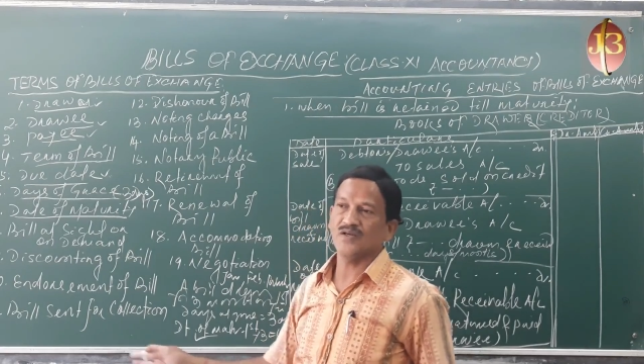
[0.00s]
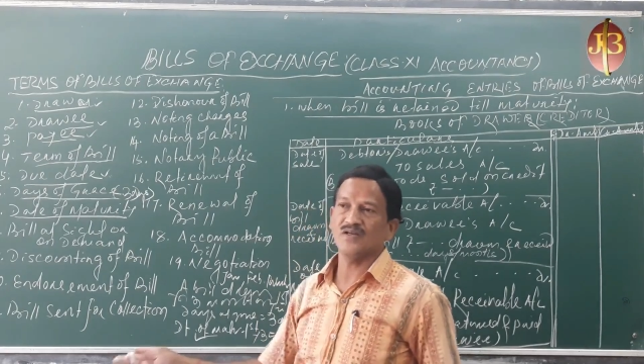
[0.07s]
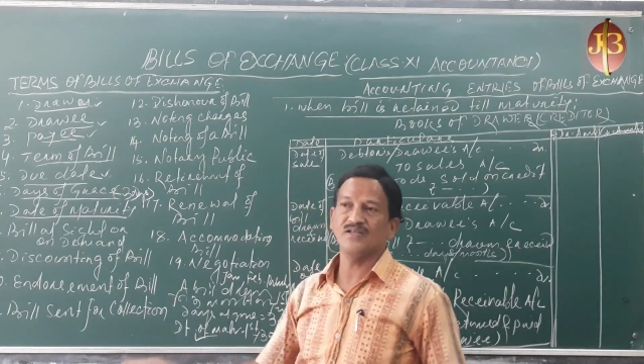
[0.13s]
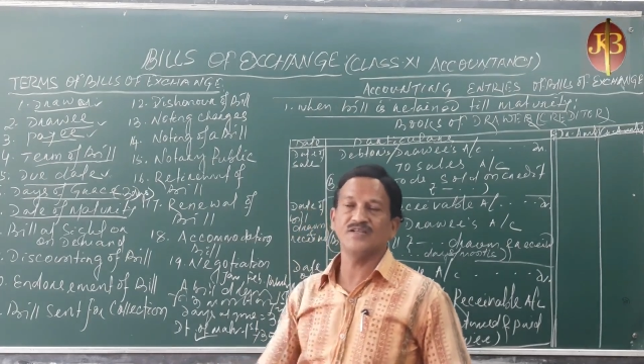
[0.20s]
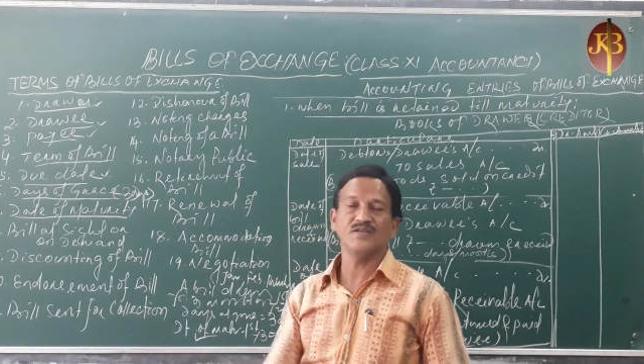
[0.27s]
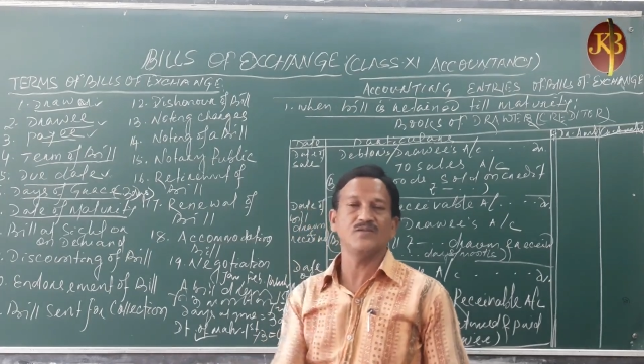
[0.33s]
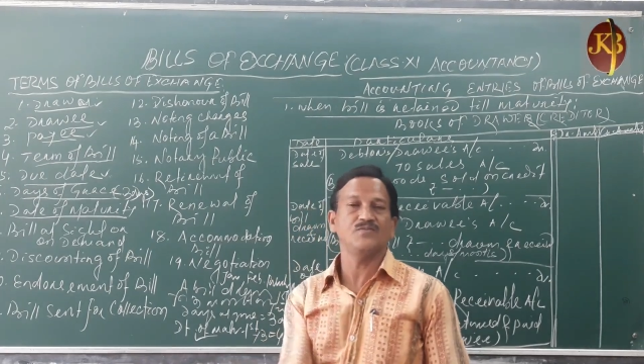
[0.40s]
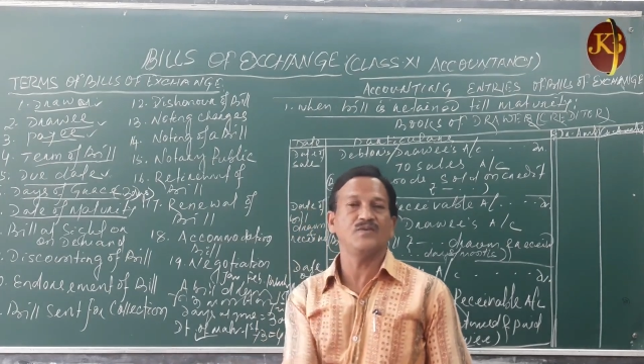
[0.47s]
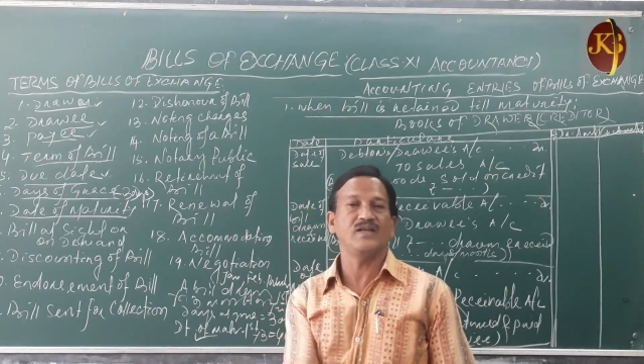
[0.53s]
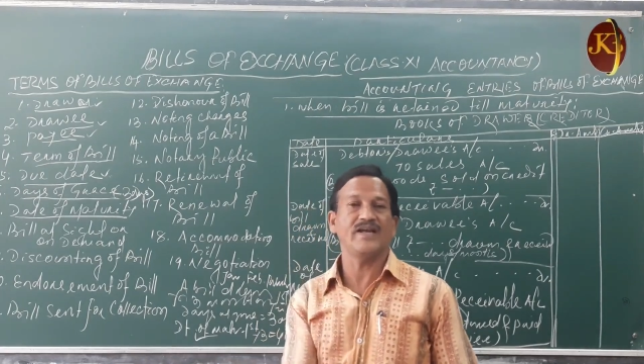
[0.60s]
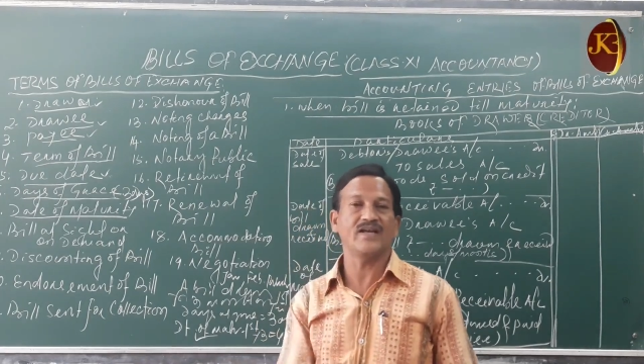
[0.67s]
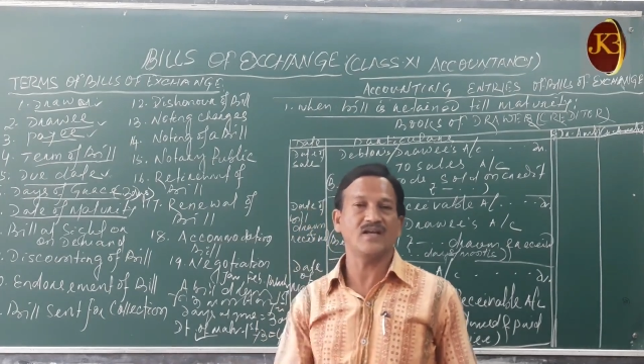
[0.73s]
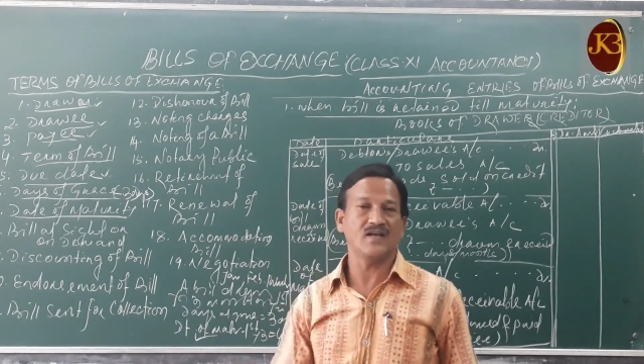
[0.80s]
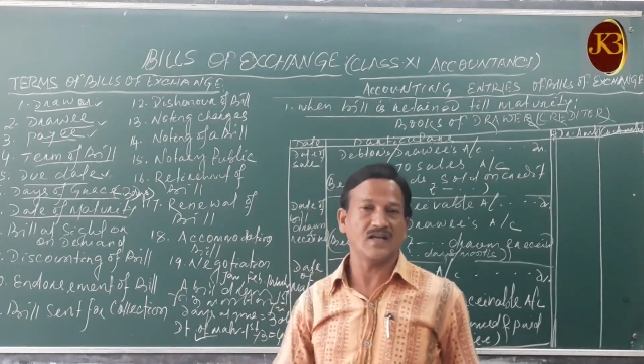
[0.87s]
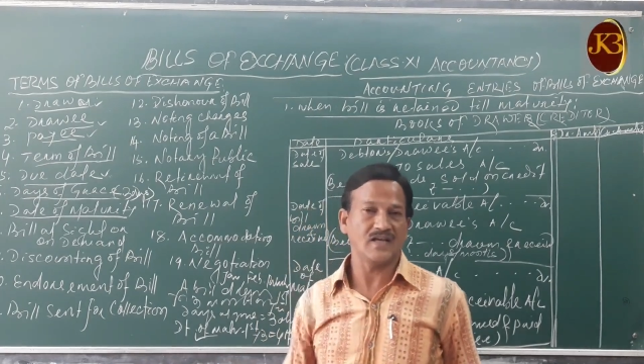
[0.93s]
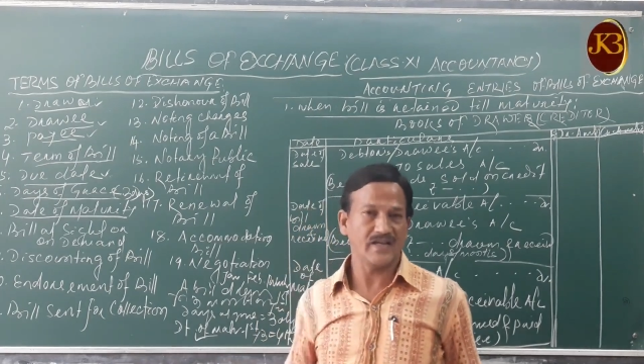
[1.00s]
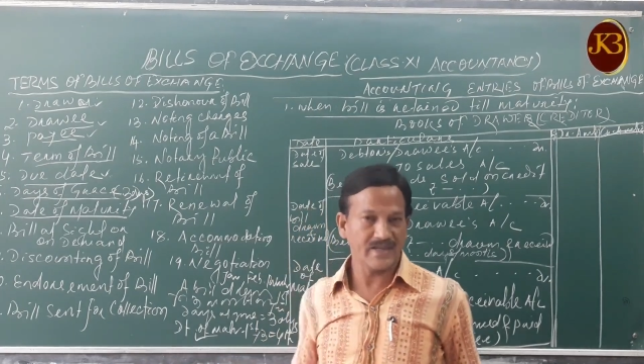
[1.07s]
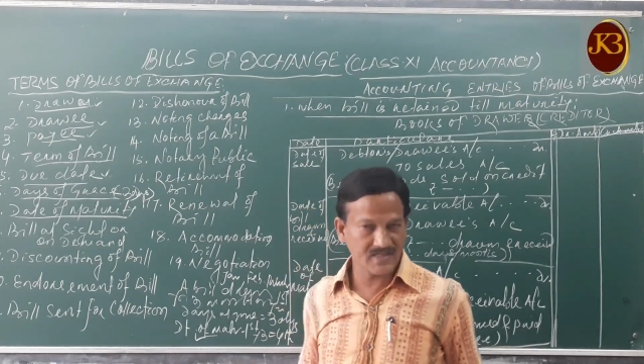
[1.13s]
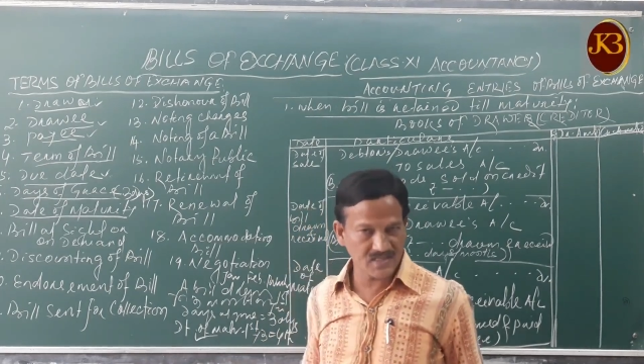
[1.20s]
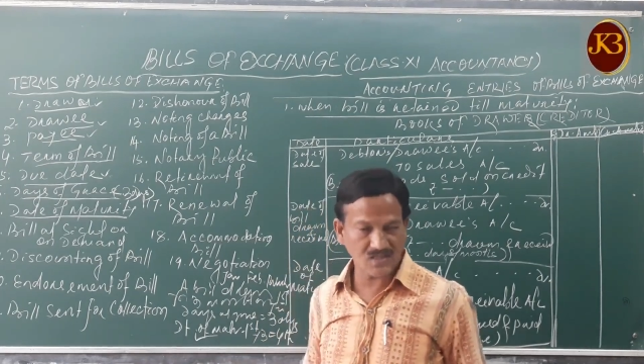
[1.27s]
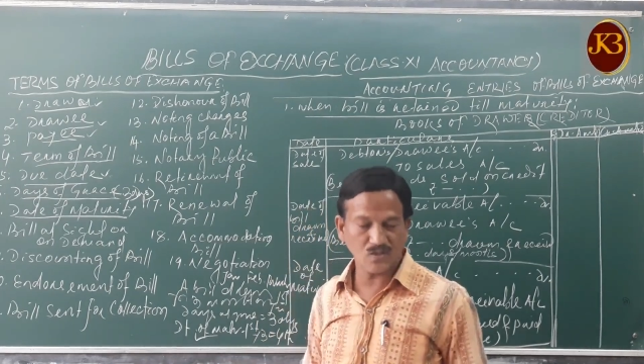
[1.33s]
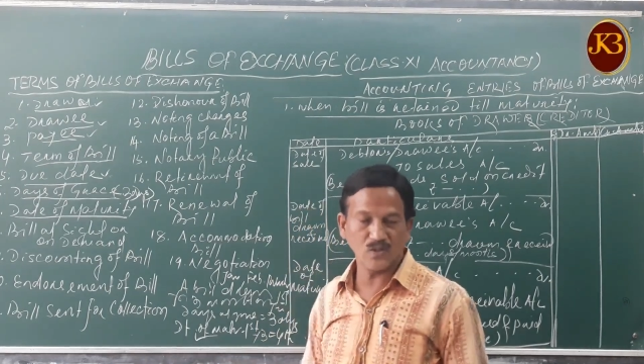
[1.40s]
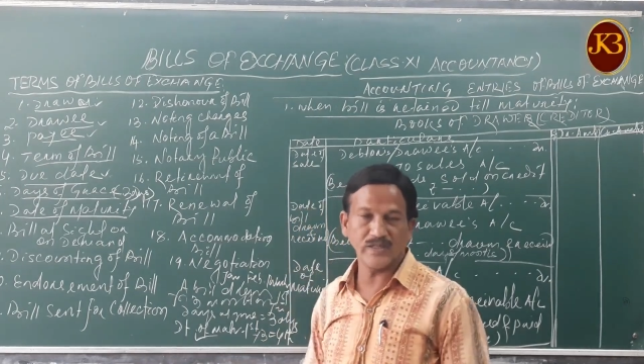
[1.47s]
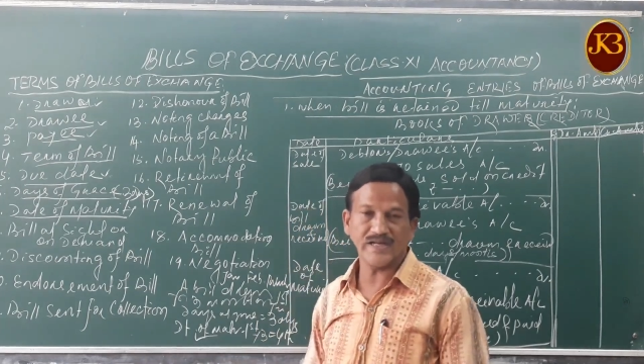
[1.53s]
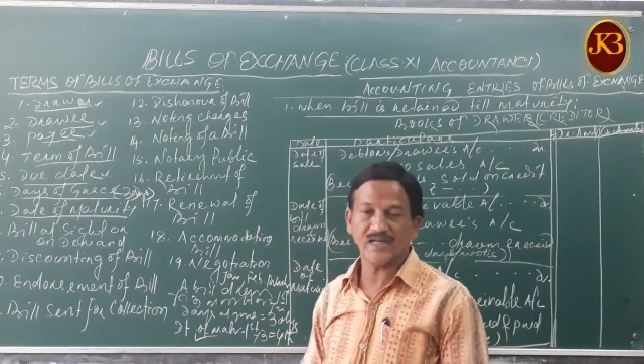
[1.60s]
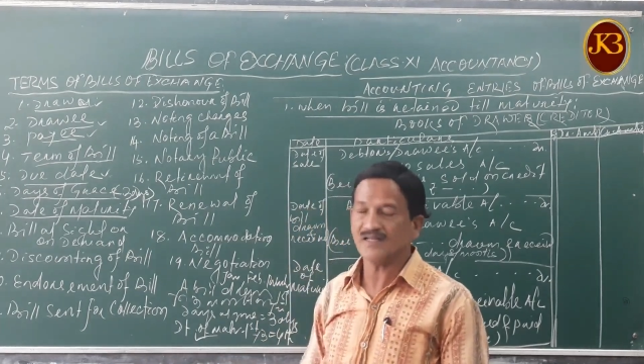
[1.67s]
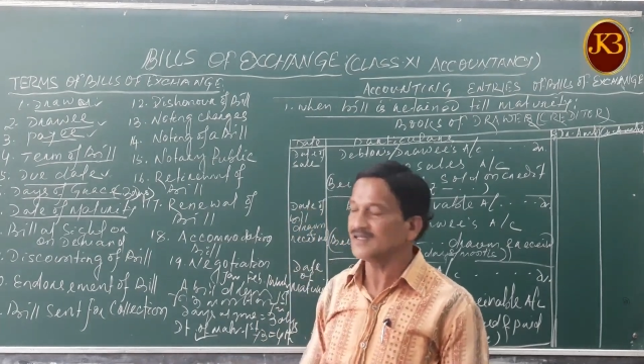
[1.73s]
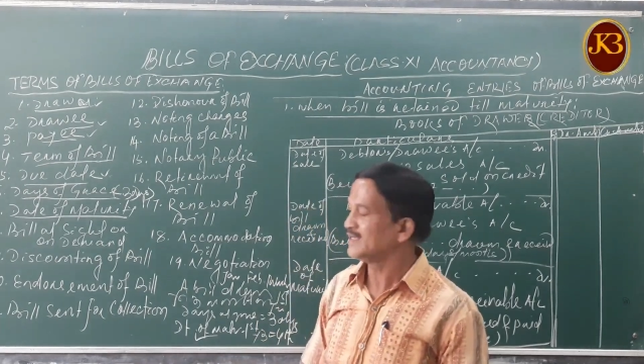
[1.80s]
holiday will be excluded.